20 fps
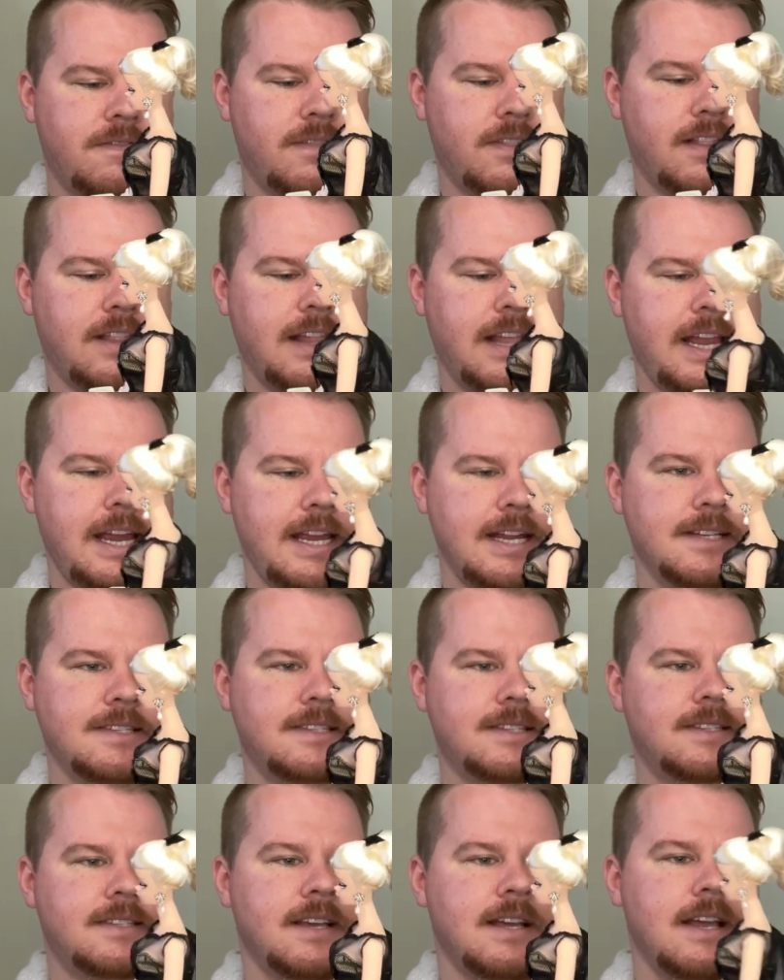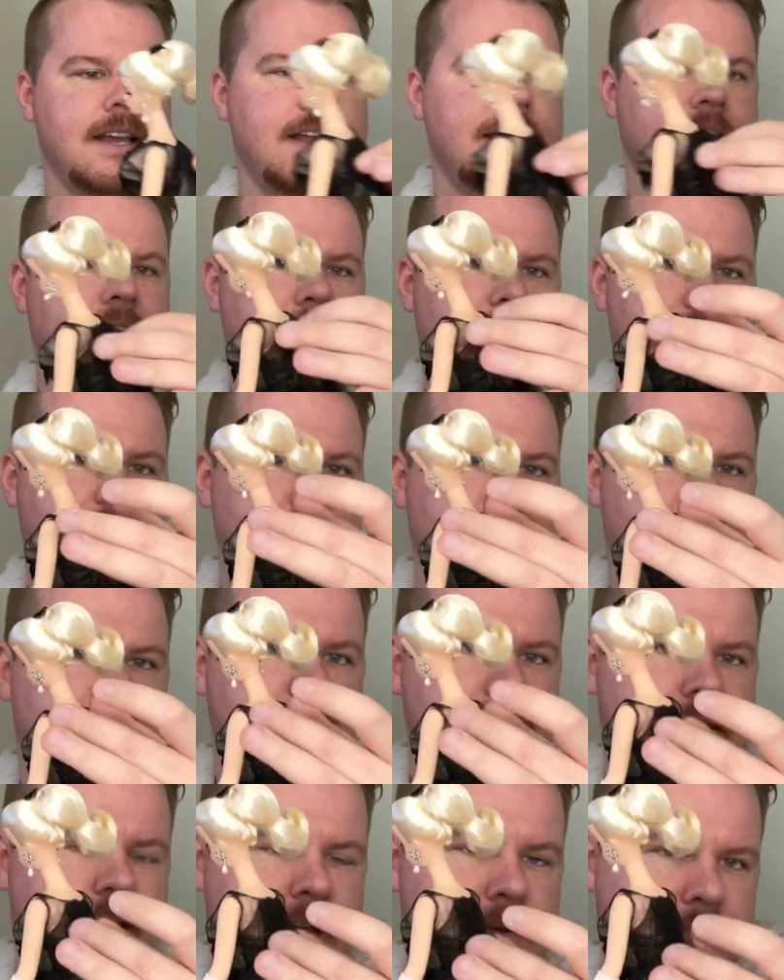lace that
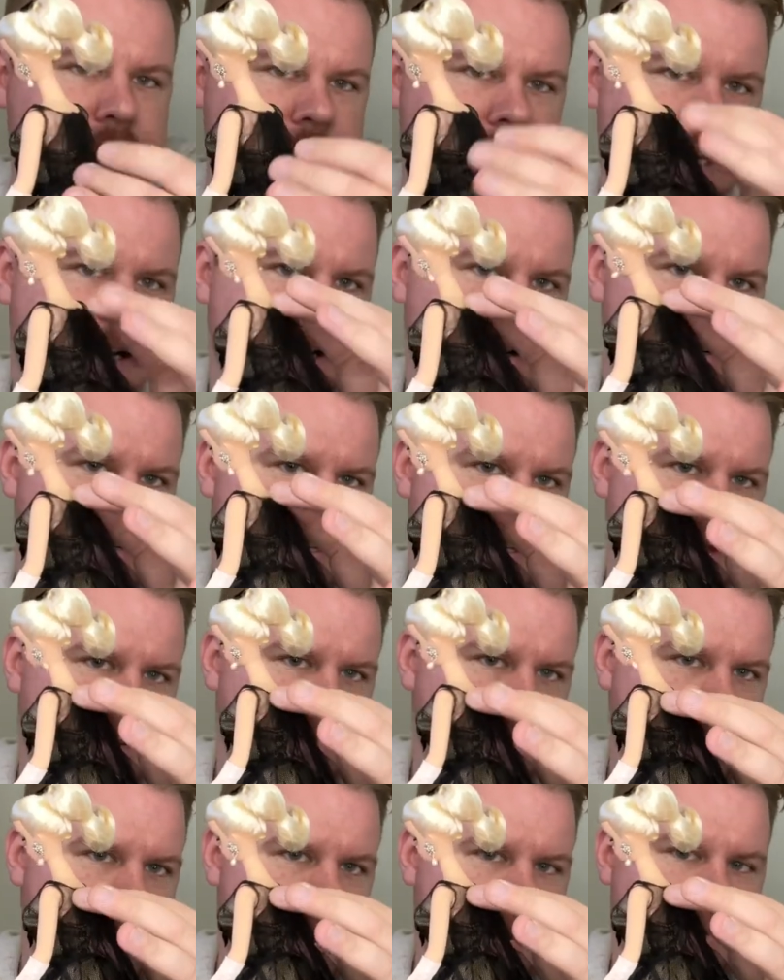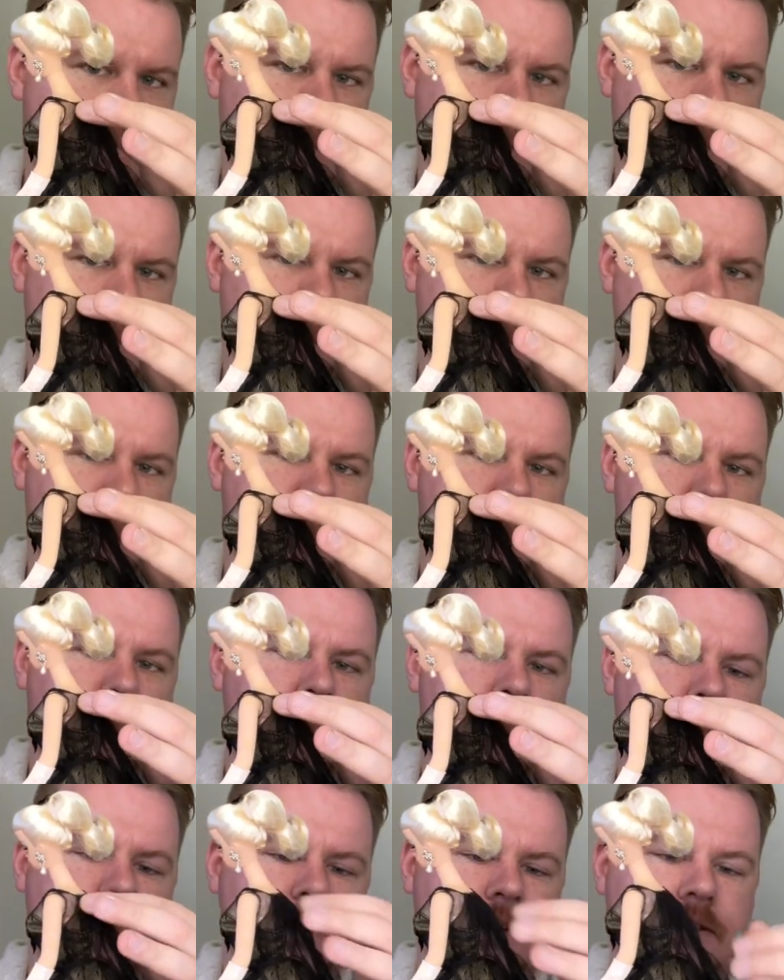connects up here to the back behind the
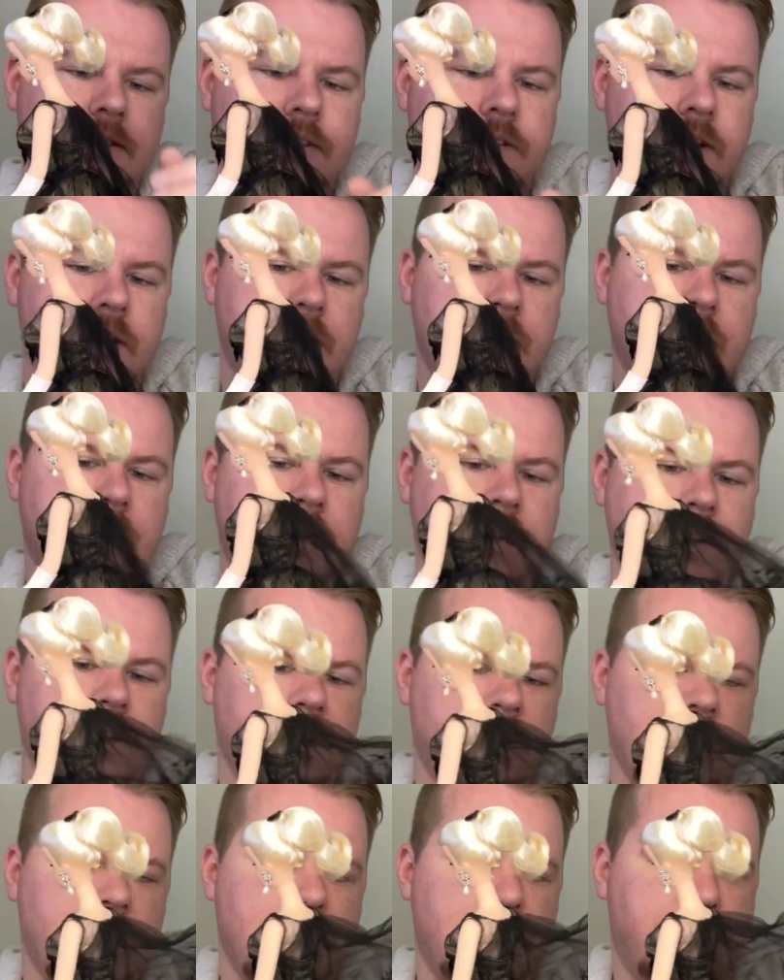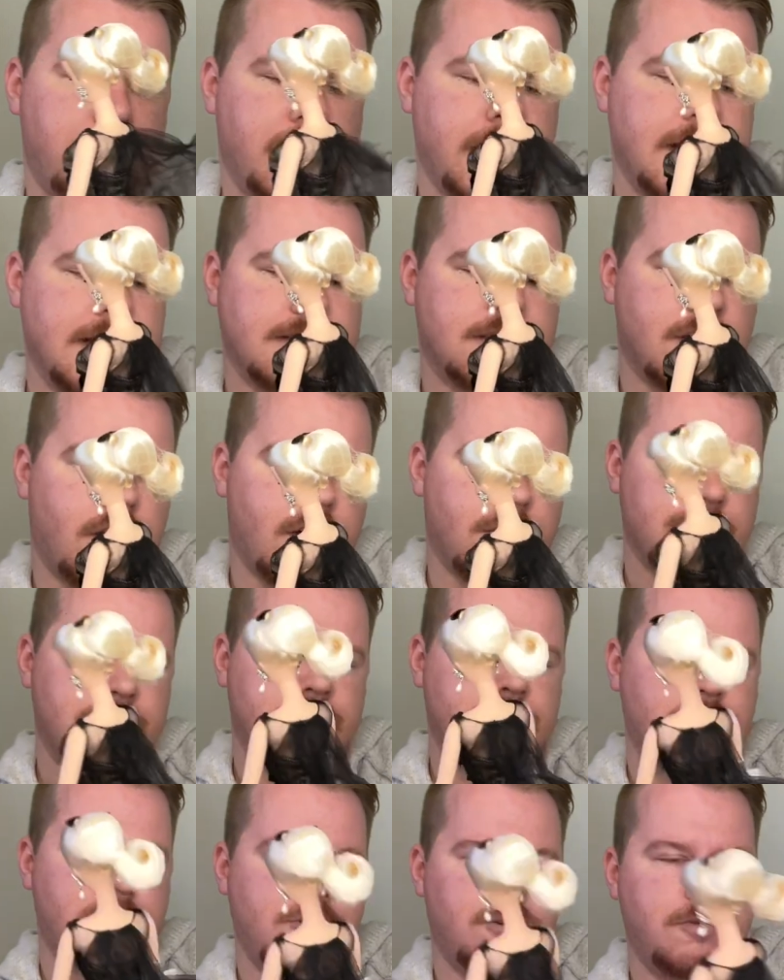shoulders, but is
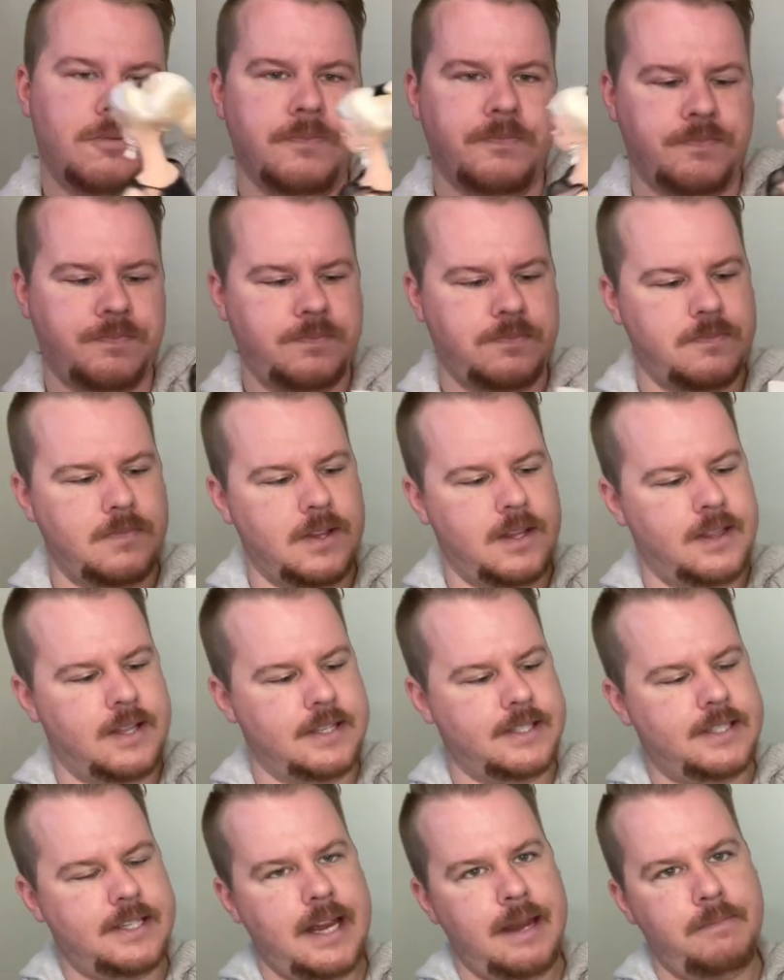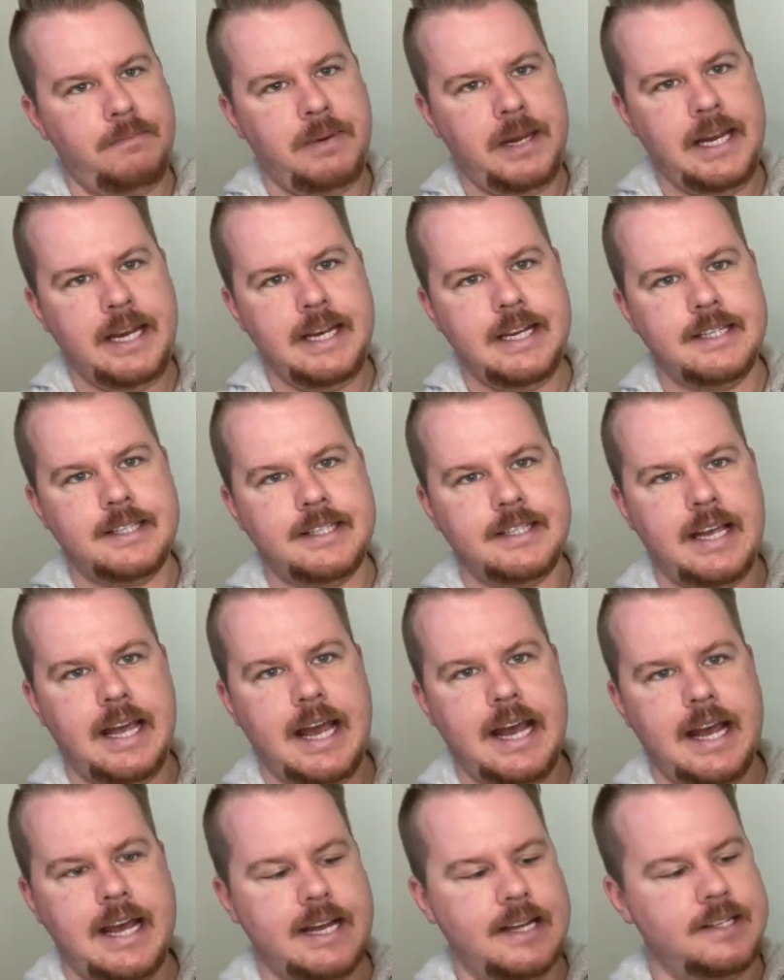also the same piece
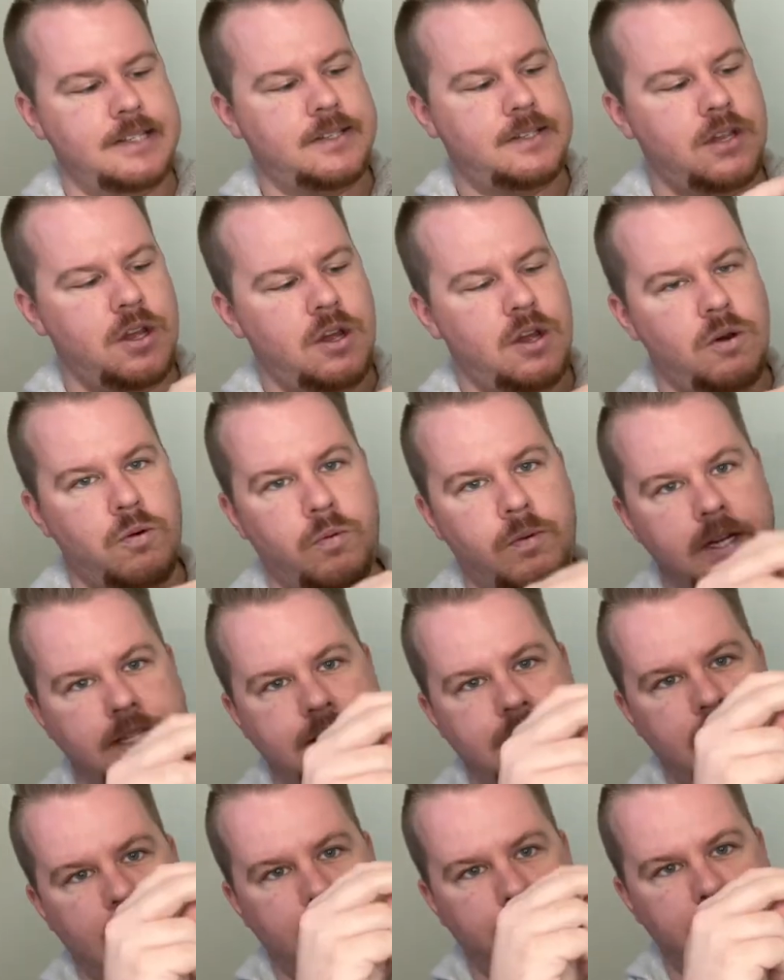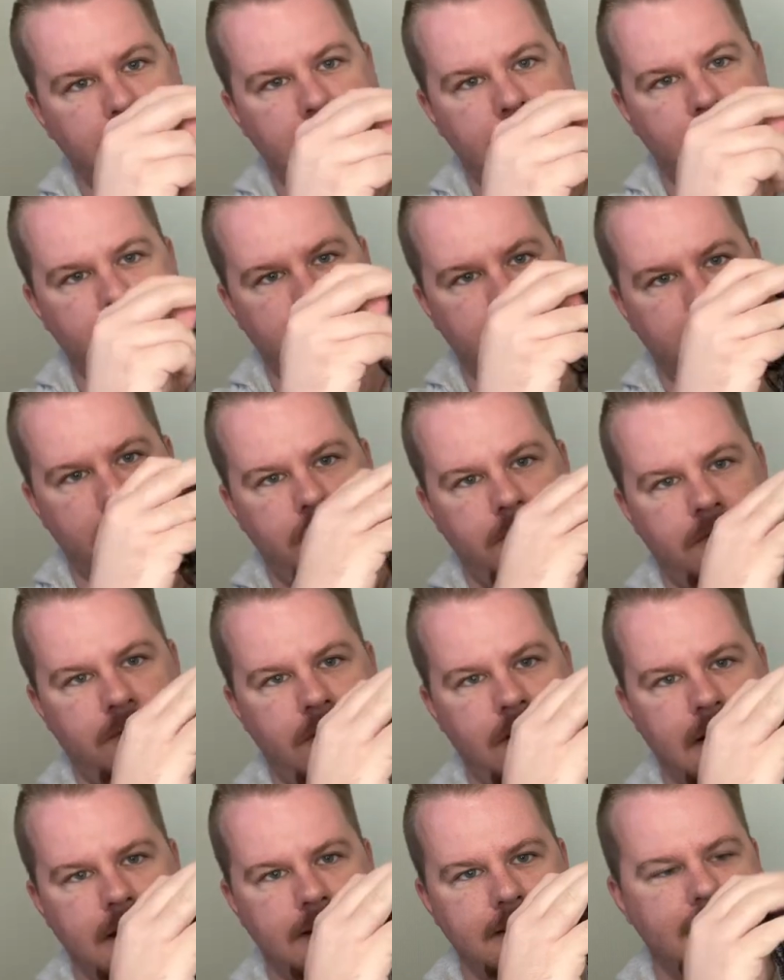as what's up here in the
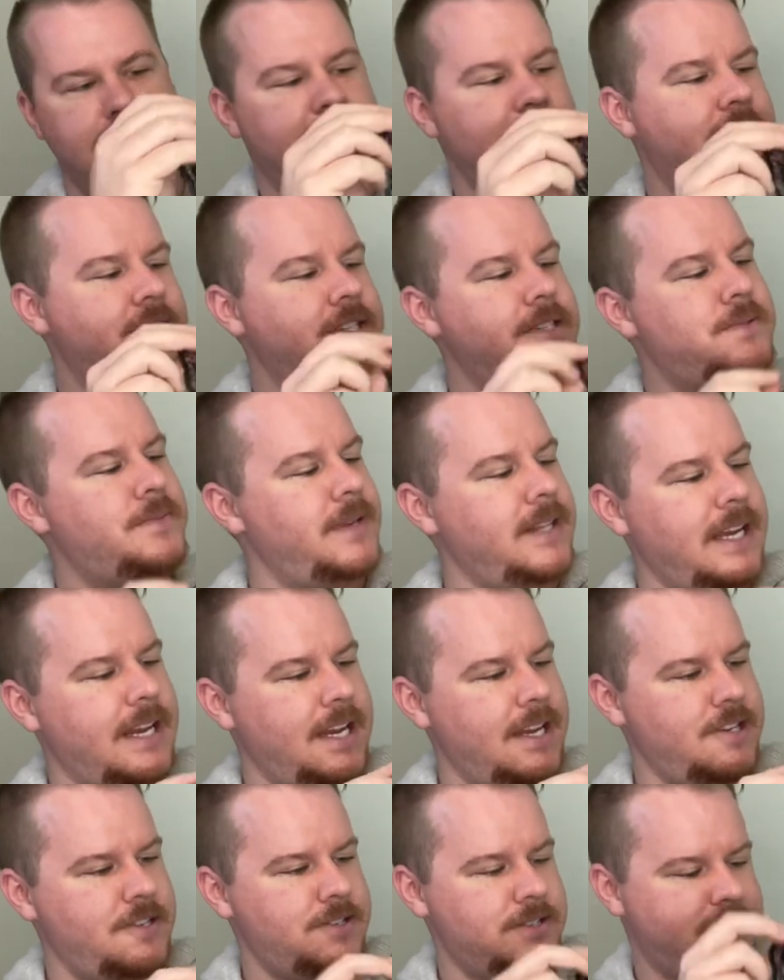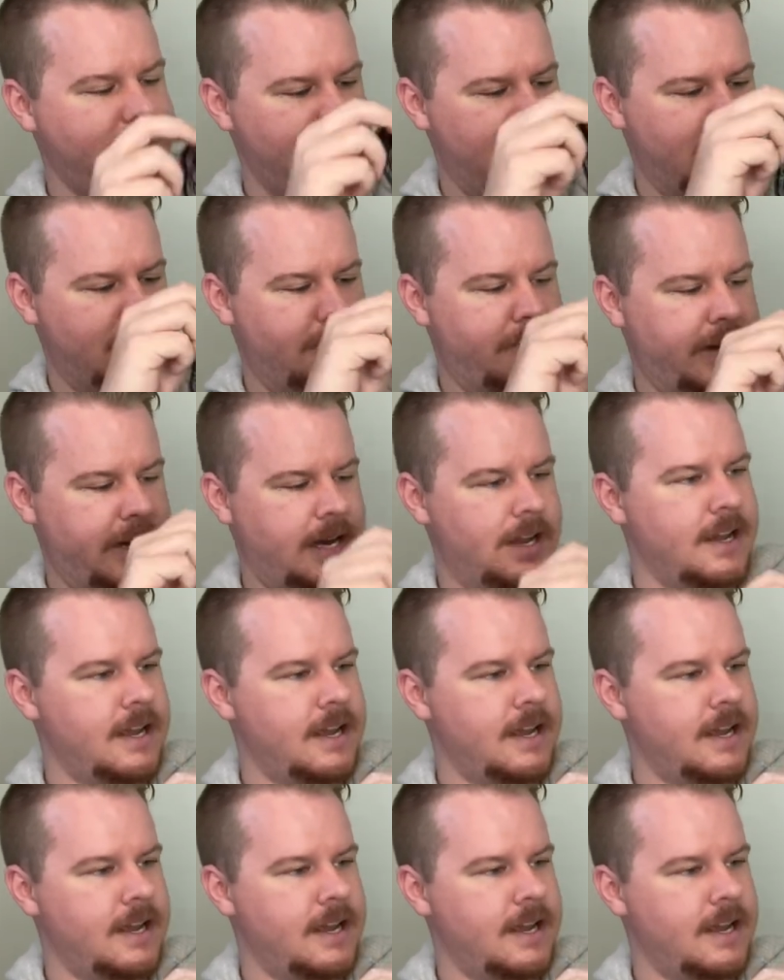front. That's just really interesting to me.